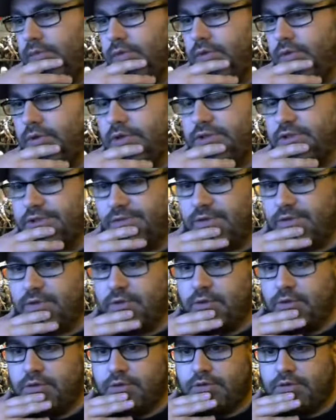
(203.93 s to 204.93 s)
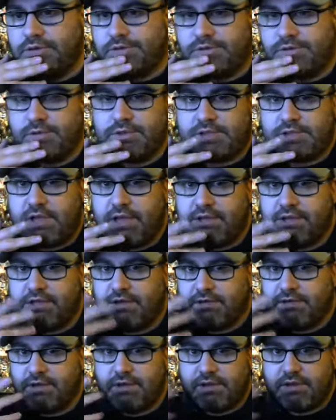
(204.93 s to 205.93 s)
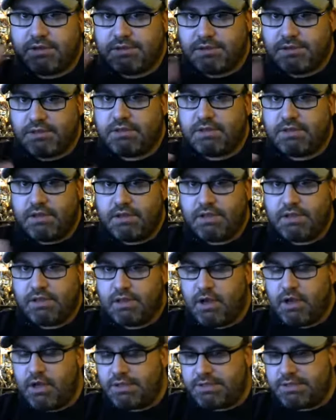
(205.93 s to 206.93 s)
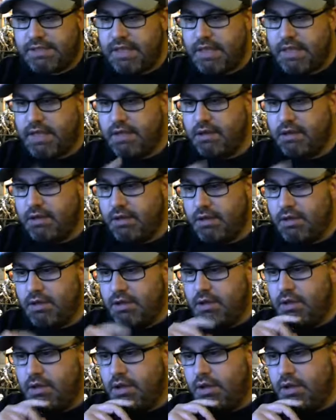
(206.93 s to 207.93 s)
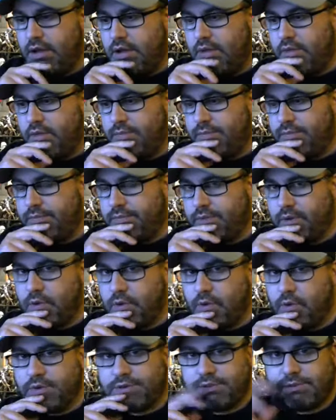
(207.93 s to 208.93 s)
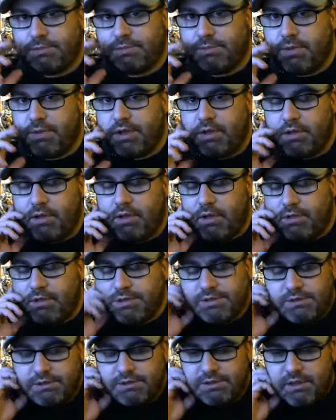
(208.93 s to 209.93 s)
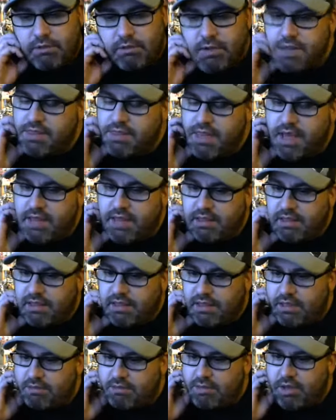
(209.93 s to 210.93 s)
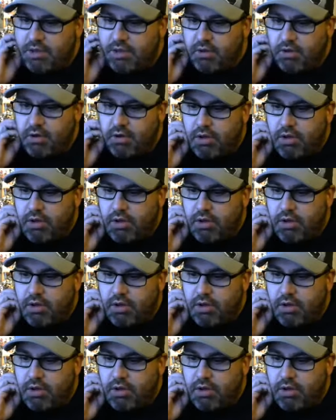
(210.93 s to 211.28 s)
There's a few scientific things that can cause that. Of course, but as soon as I read that in the email,